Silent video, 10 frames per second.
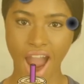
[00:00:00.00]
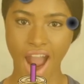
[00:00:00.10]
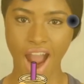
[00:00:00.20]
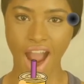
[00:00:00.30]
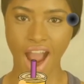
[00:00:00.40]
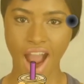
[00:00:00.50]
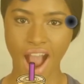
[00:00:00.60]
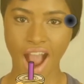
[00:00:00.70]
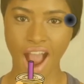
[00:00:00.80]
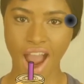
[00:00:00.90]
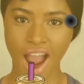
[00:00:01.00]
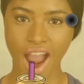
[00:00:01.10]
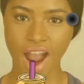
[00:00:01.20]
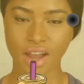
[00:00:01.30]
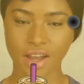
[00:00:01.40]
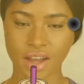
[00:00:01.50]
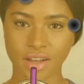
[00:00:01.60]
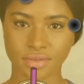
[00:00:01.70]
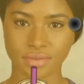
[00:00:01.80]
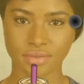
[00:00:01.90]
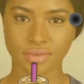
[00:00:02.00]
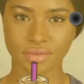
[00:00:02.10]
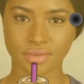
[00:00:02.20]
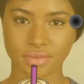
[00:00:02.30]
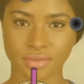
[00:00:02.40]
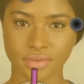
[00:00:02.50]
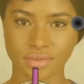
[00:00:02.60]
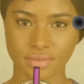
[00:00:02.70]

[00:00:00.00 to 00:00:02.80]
Okay, my bobatea is too slow.